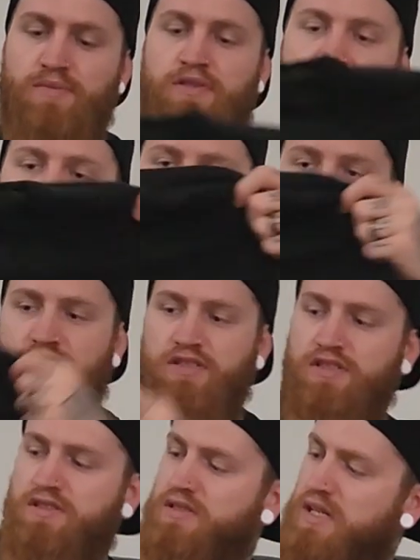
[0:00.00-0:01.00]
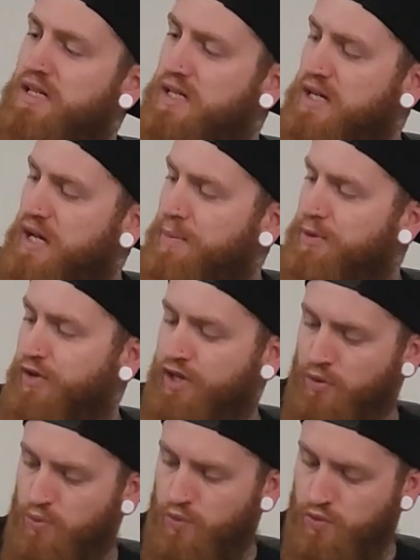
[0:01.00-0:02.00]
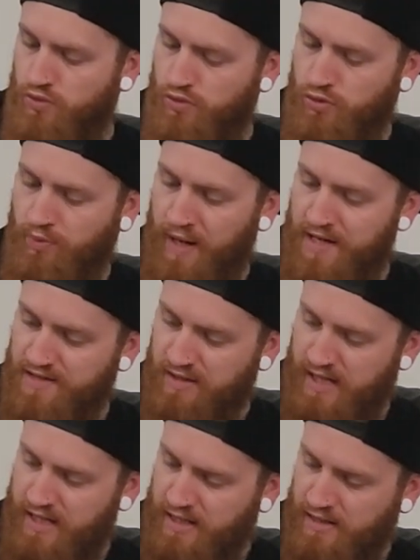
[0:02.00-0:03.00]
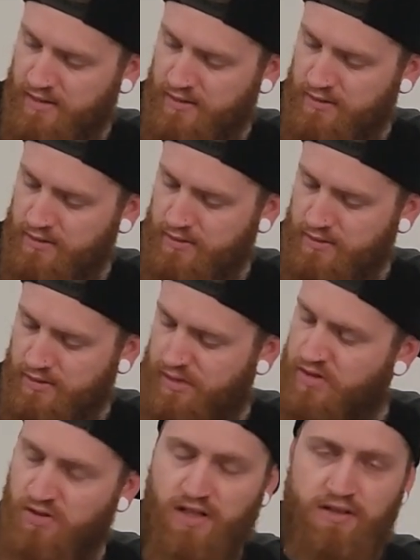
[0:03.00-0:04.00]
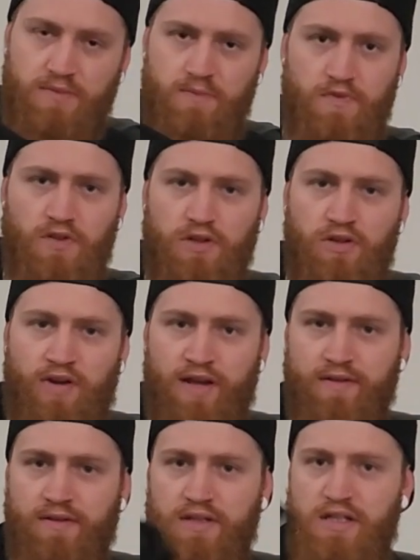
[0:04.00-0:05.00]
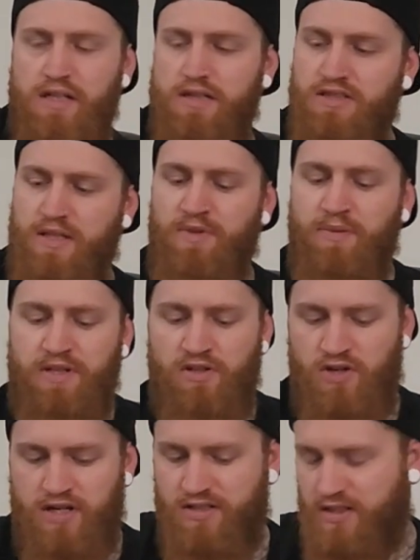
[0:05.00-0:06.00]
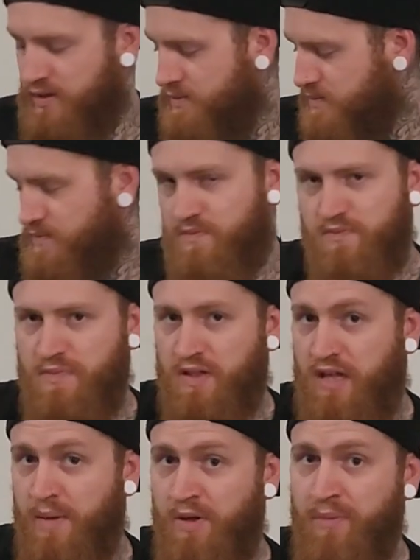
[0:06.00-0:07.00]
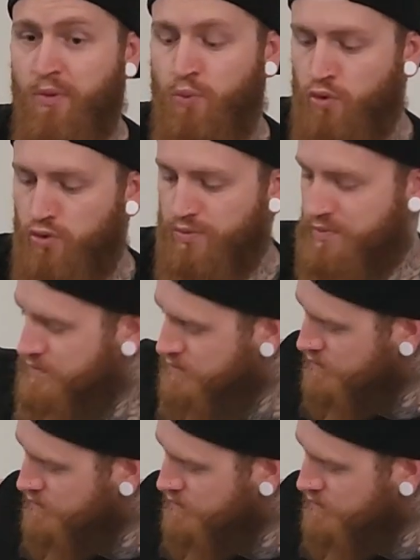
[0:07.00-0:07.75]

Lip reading: This is just merino wool base layer, just a nice around something a bit nicer to keep me a bit warm